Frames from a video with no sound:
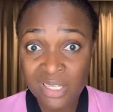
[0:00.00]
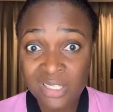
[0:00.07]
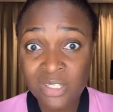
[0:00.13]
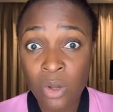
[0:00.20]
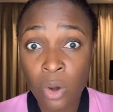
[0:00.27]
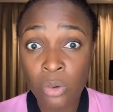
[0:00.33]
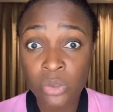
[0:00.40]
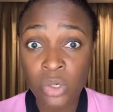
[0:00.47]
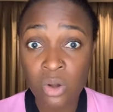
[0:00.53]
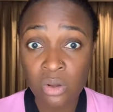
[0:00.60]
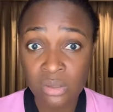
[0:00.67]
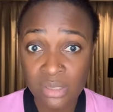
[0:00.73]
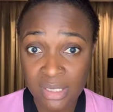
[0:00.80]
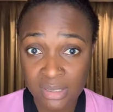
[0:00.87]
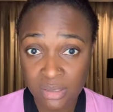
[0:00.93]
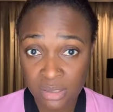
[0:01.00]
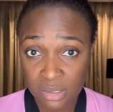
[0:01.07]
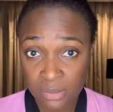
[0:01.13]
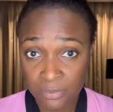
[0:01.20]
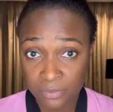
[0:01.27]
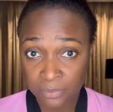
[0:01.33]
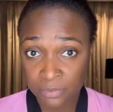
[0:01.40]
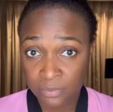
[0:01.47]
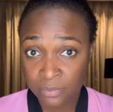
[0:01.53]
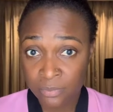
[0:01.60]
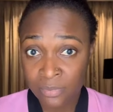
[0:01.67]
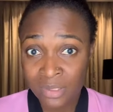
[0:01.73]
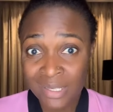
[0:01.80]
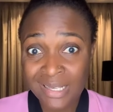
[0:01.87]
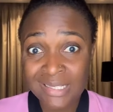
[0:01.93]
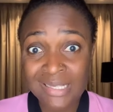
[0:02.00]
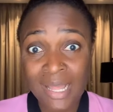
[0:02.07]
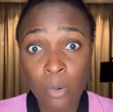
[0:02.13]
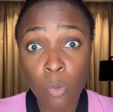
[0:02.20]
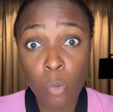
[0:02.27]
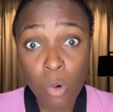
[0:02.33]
It's called content. It's like